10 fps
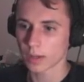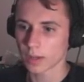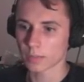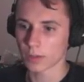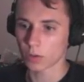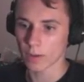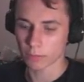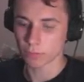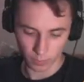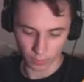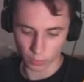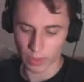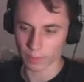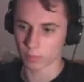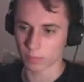Right, I'm gonna wait for him.
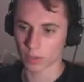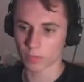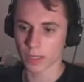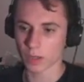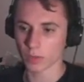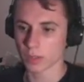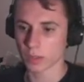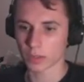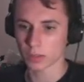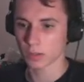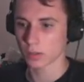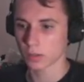I'm gonna wait for him. I'm gonna reload here.